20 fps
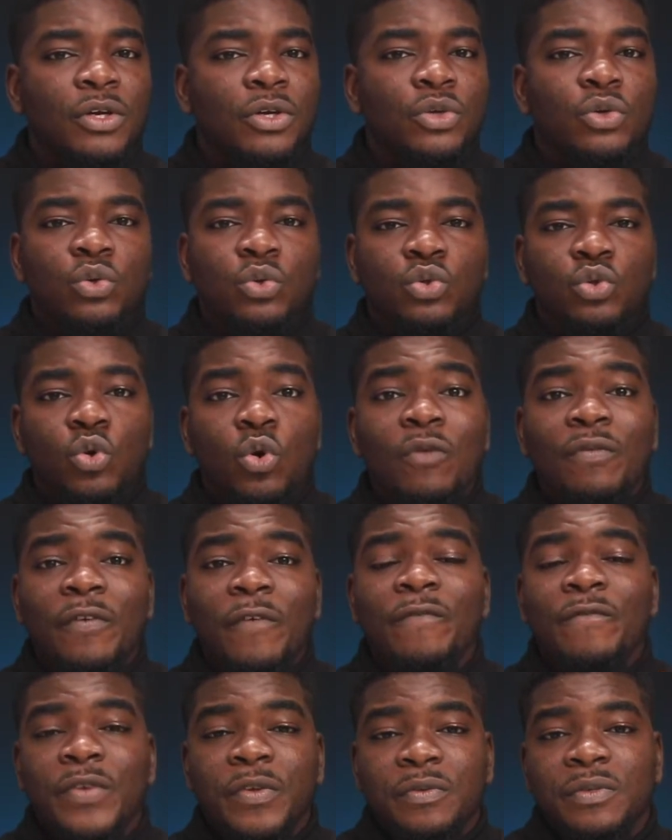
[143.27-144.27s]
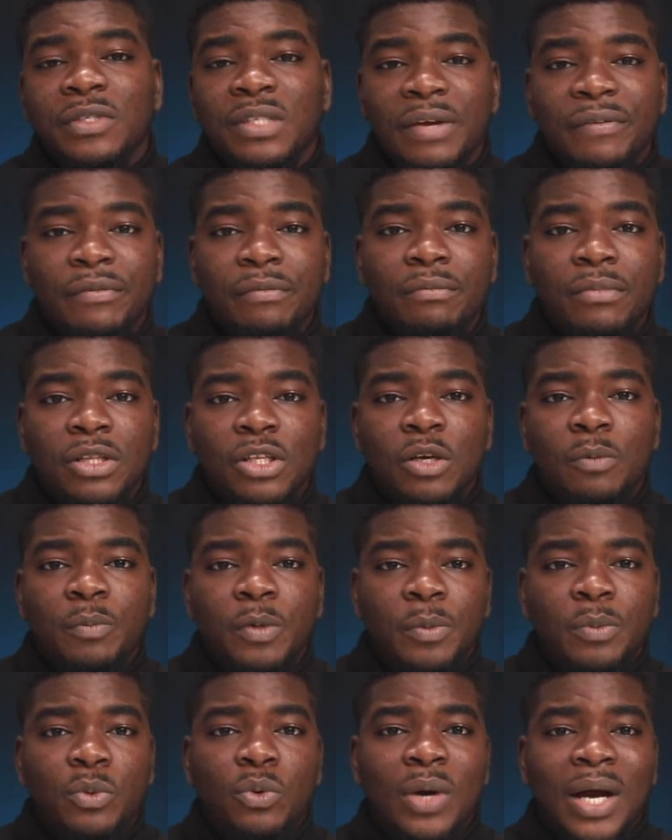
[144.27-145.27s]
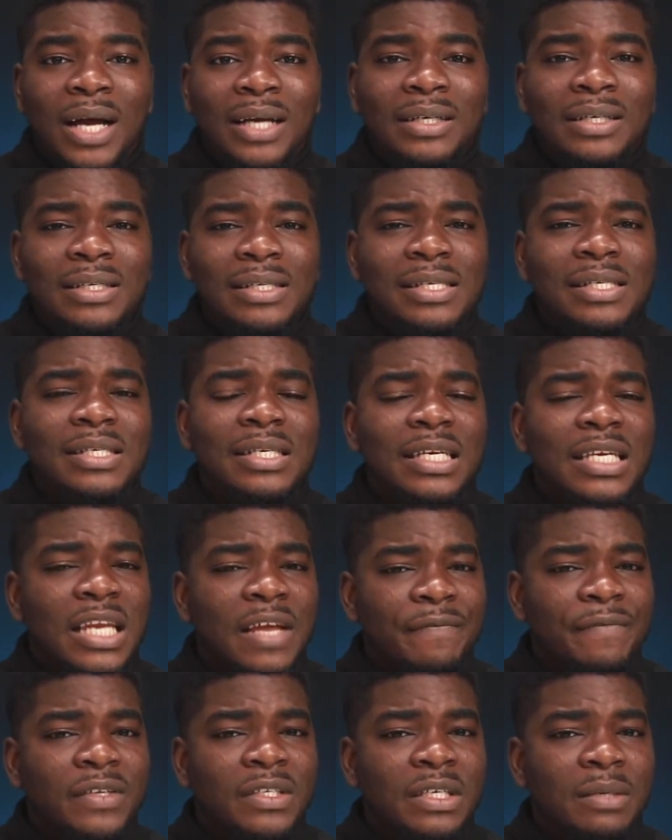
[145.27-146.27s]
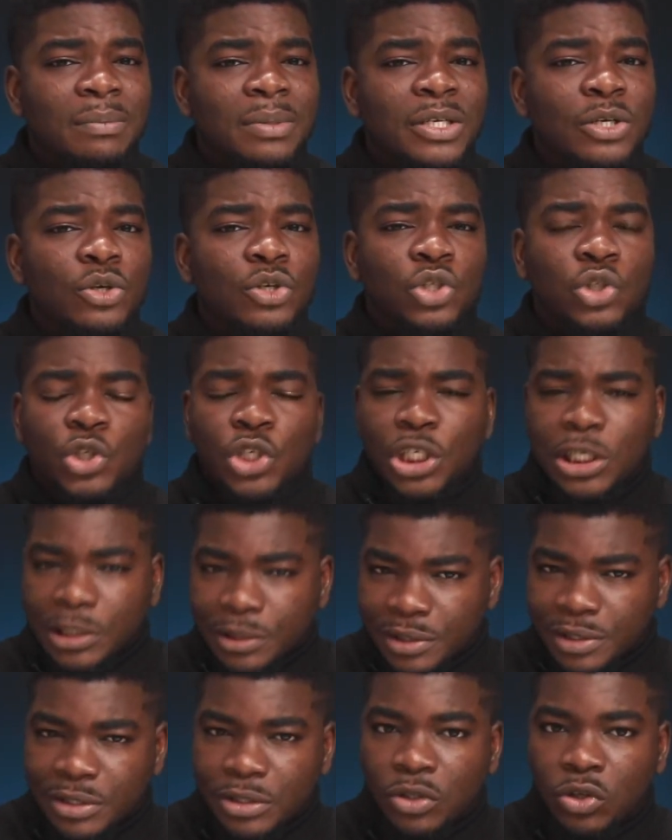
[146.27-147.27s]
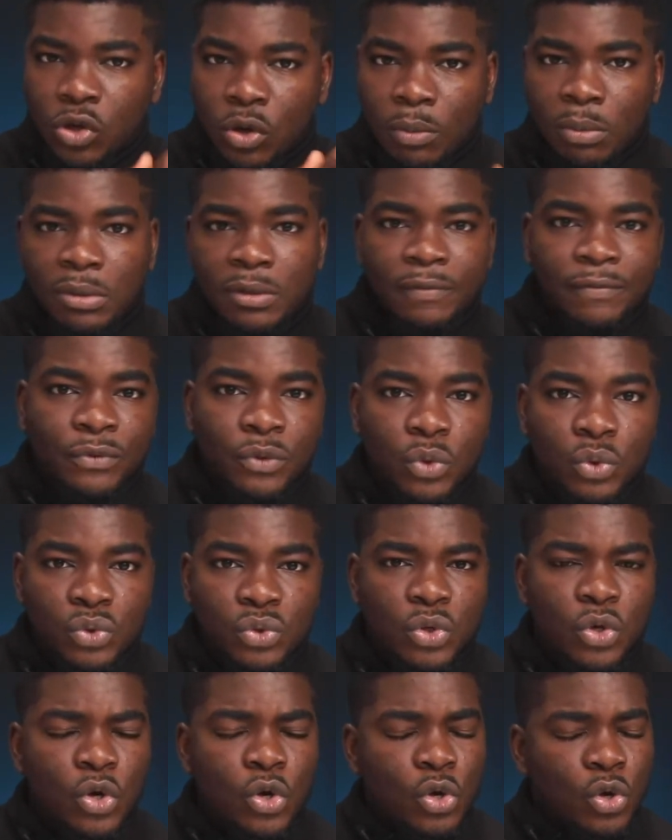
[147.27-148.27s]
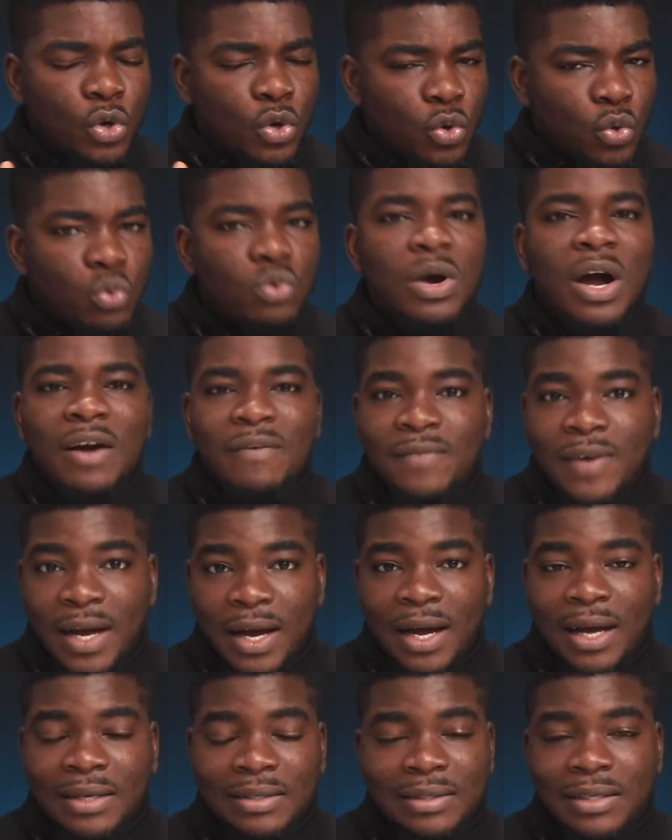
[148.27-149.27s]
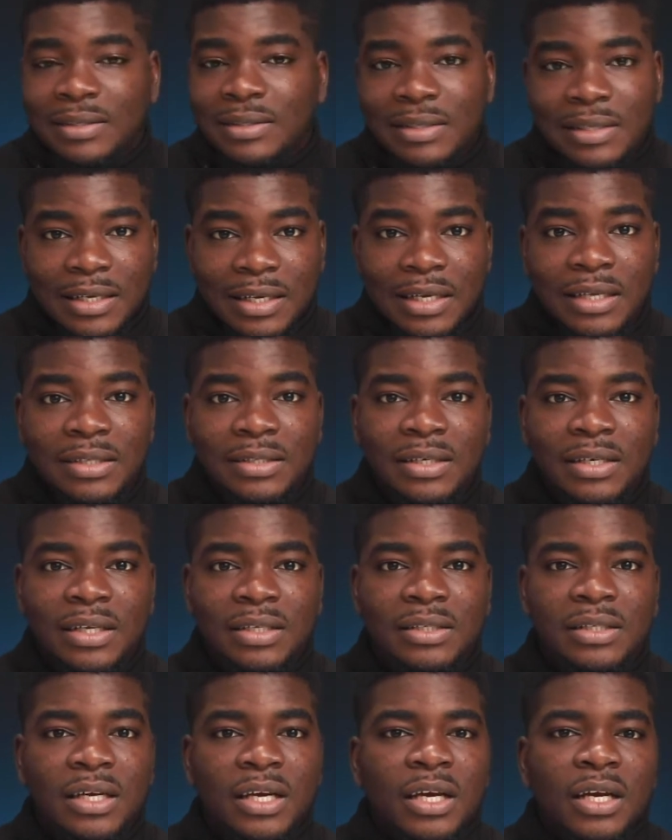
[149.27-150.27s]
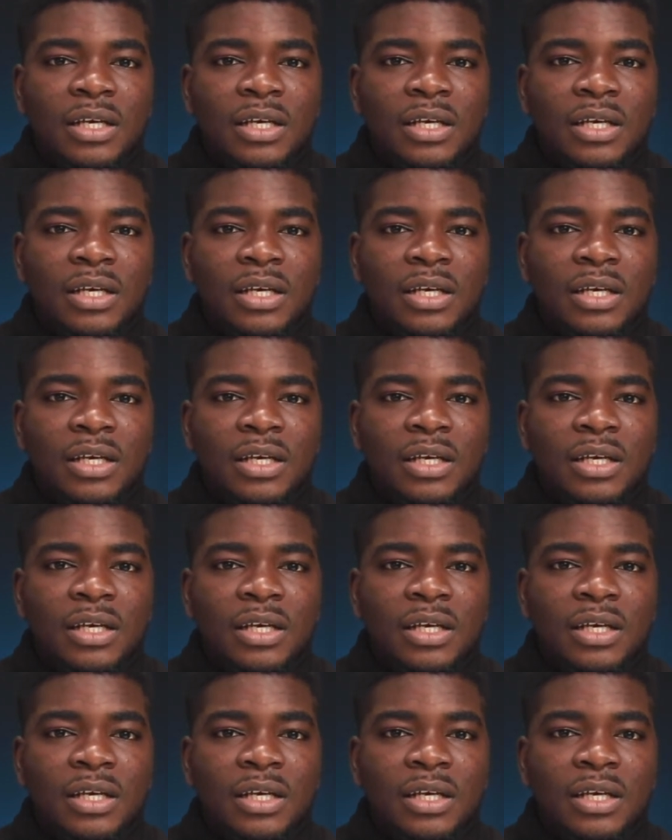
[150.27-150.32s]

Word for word: you know, to over fifty-seven million people, and this is inevitably going to increase the number of those who have access to the internet.